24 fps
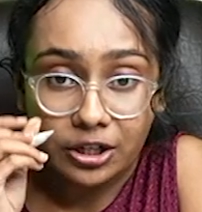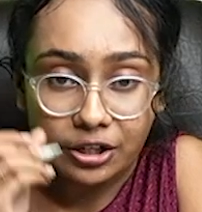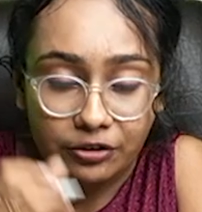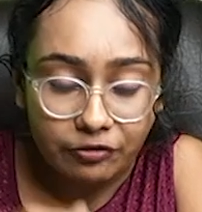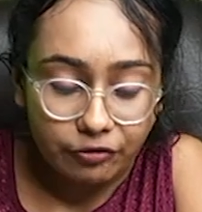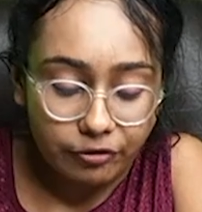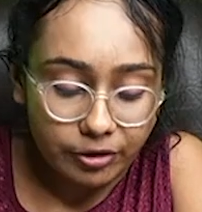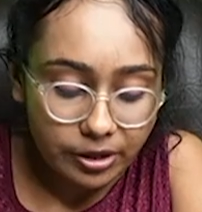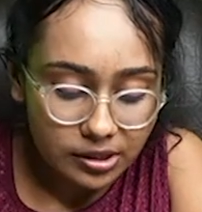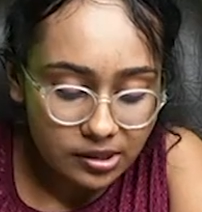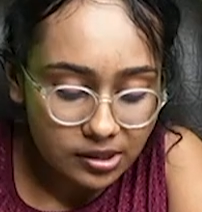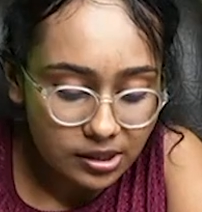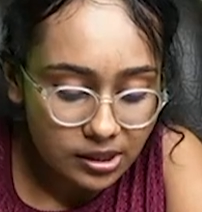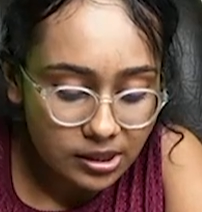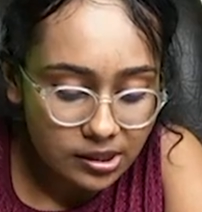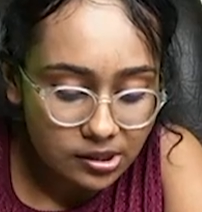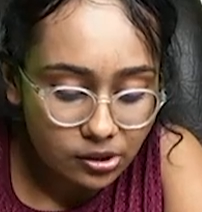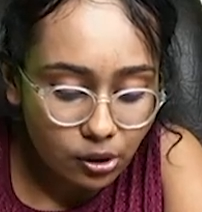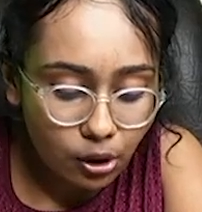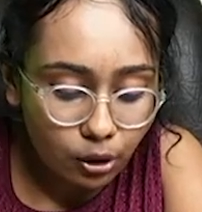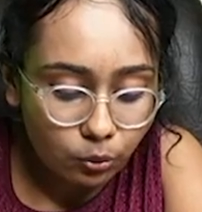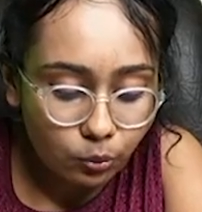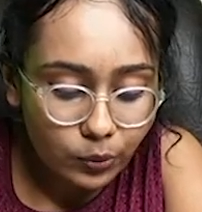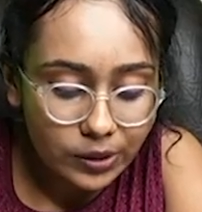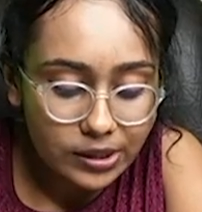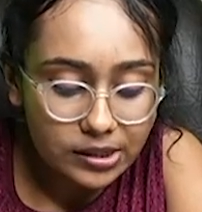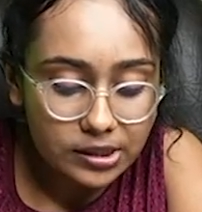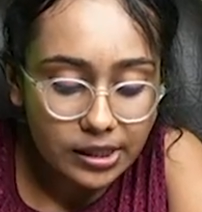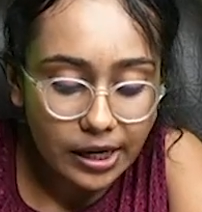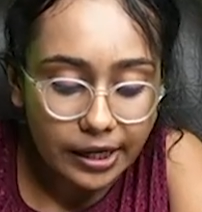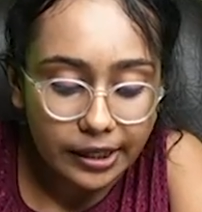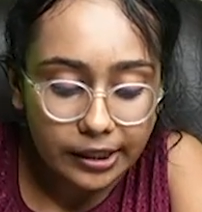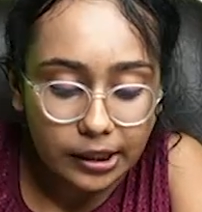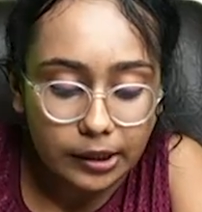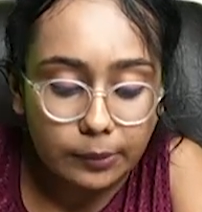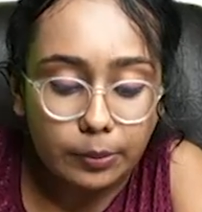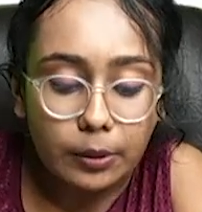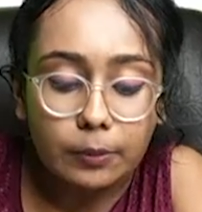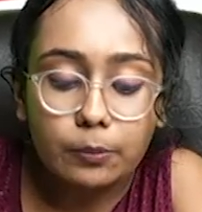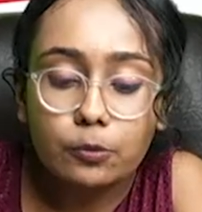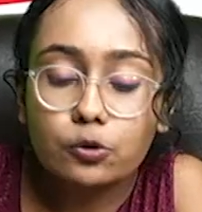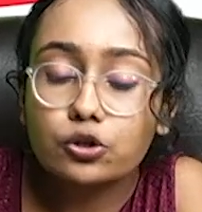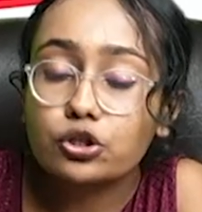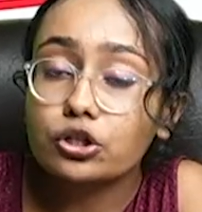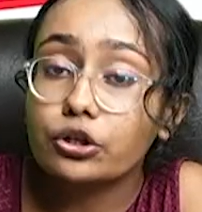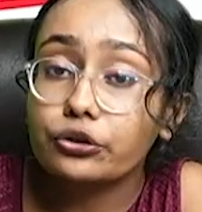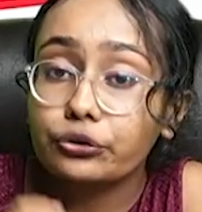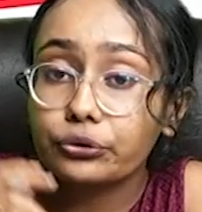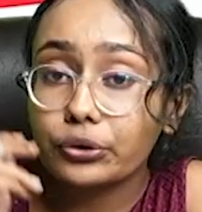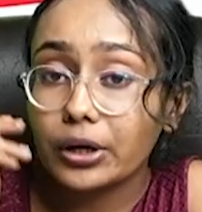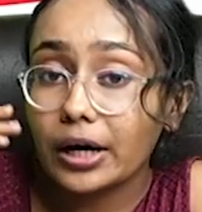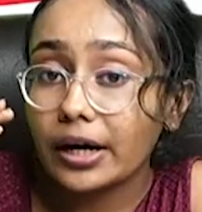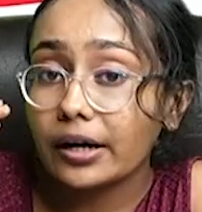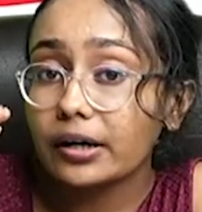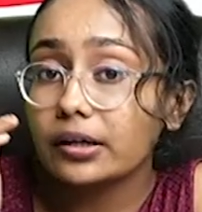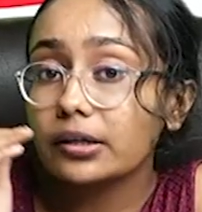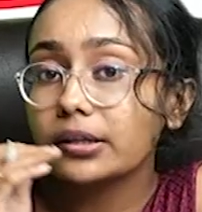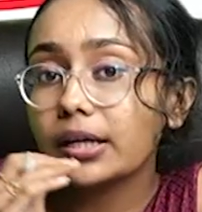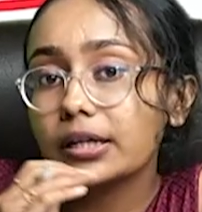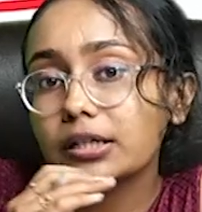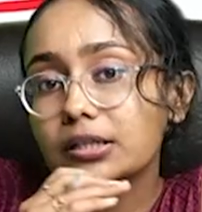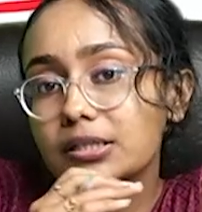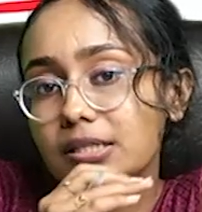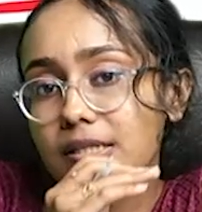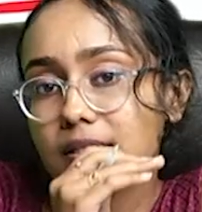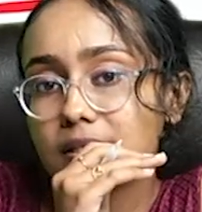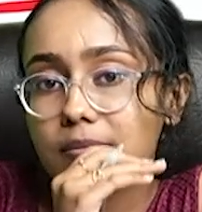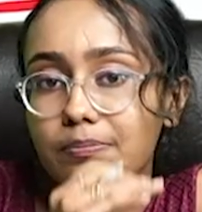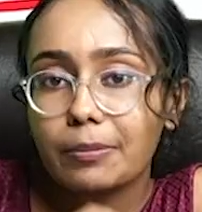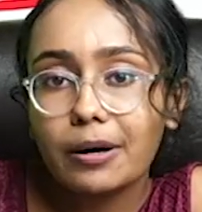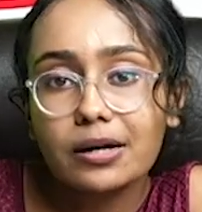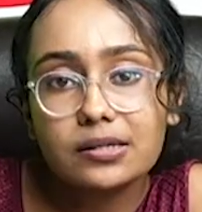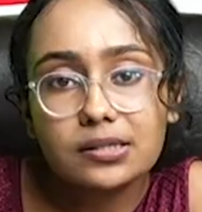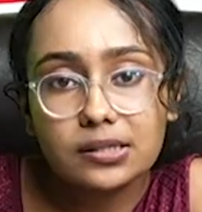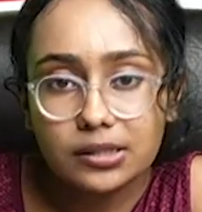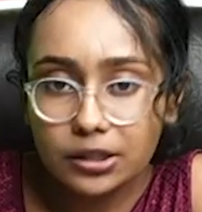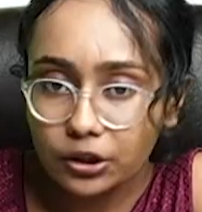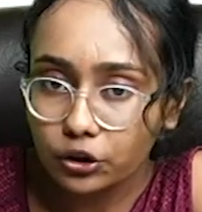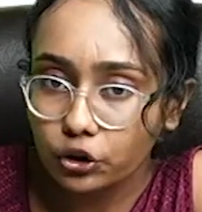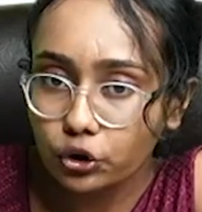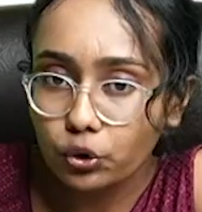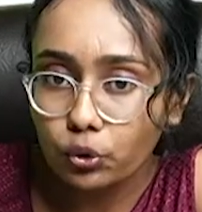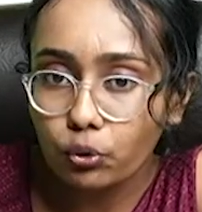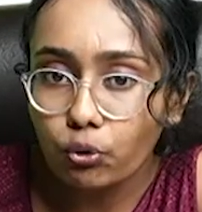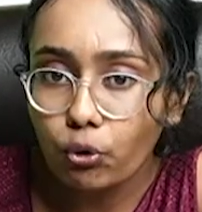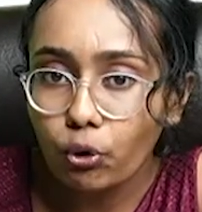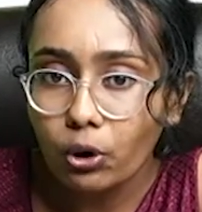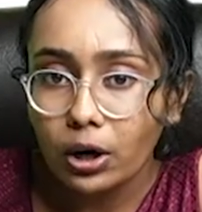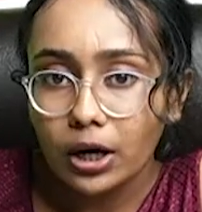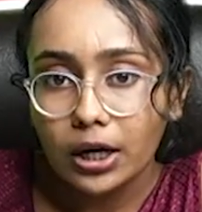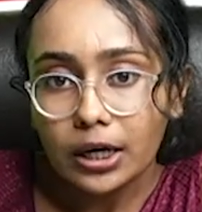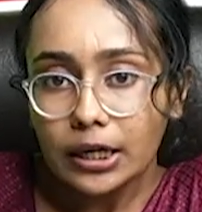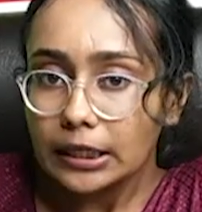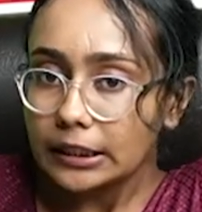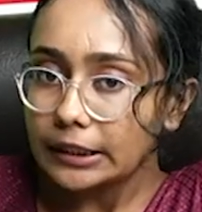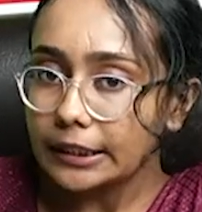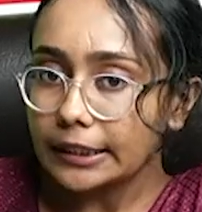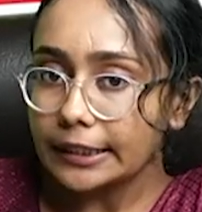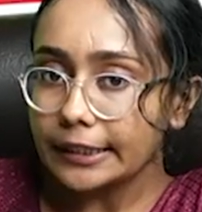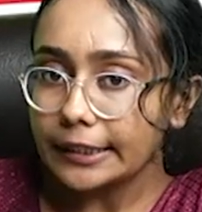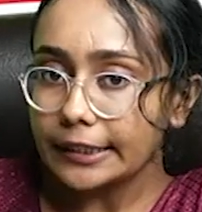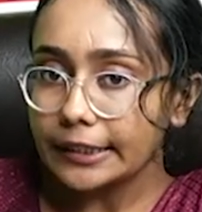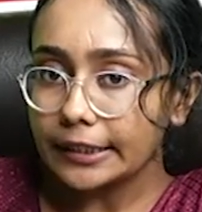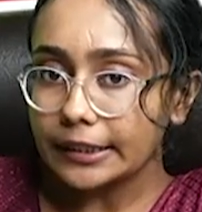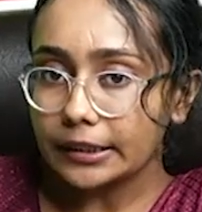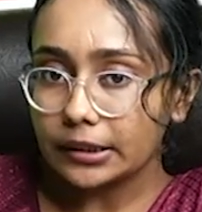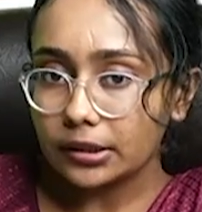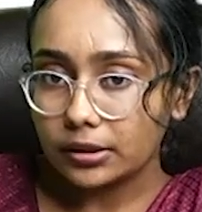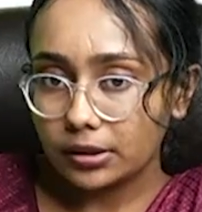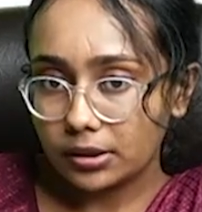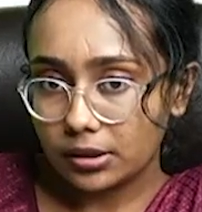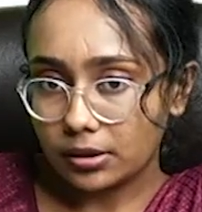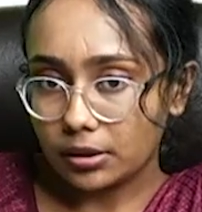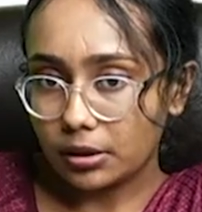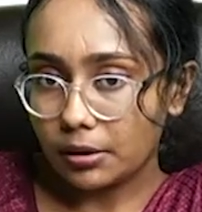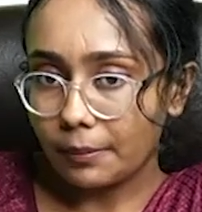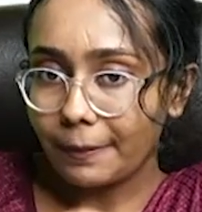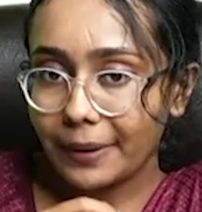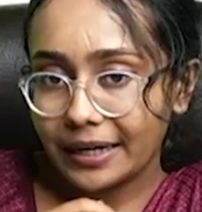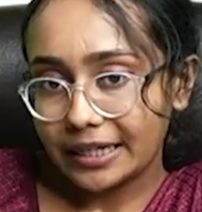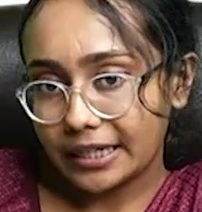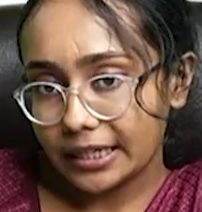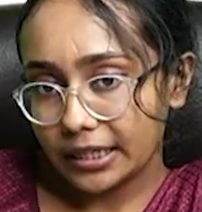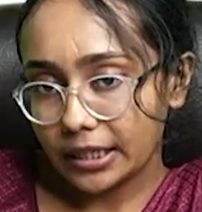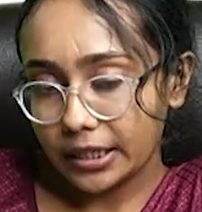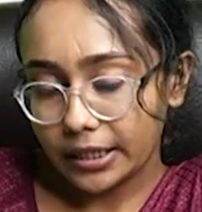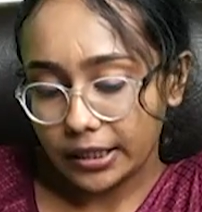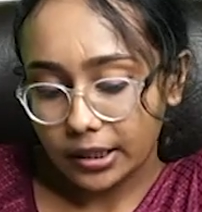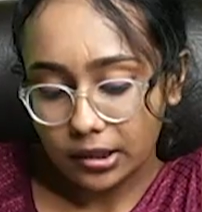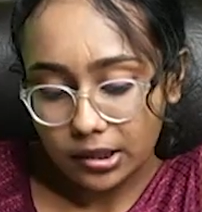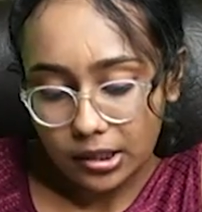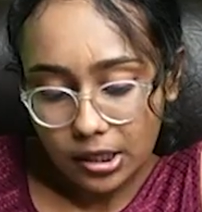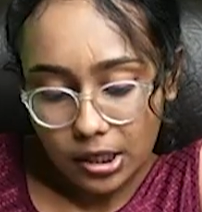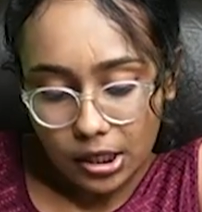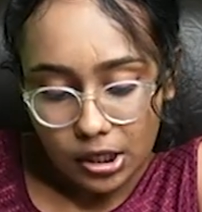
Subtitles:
difference, is always directly proportional to current that is passing through the material.